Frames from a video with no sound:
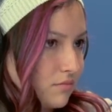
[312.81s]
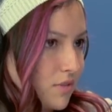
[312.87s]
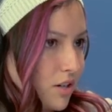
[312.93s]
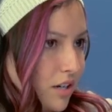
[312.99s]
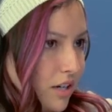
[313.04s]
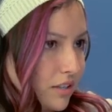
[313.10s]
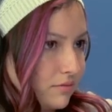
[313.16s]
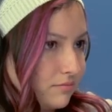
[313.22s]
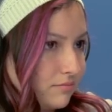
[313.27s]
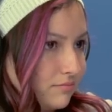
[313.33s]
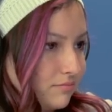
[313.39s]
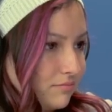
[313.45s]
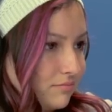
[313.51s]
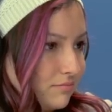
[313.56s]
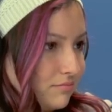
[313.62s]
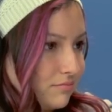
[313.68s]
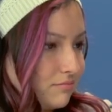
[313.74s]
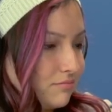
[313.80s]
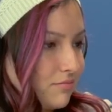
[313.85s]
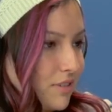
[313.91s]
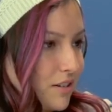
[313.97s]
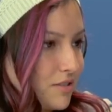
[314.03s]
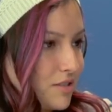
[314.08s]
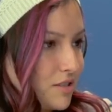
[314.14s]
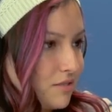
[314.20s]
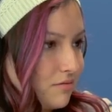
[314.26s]
Okay,
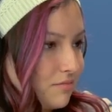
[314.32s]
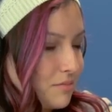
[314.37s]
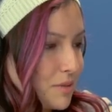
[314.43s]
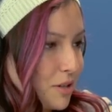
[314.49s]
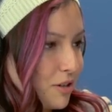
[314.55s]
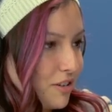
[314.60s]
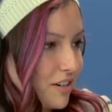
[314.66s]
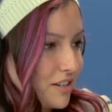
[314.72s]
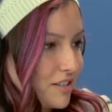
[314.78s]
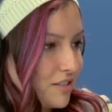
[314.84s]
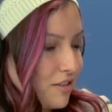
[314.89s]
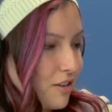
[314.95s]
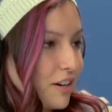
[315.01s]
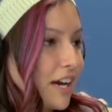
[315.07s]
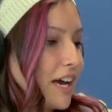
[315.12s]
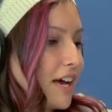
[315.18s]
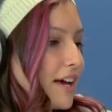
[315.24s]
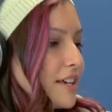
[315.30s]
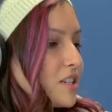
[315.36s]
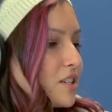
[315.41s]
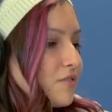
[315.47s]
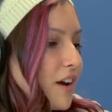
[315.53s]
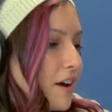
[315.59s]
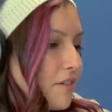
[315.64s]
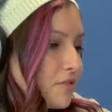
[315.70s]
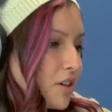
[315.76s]
round two? Am I going round two? Okay, I
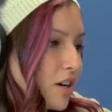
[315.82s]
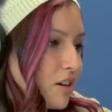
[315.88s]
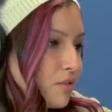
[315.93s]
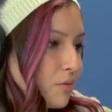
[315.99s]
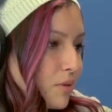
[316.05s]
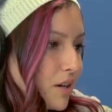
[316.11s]
survived round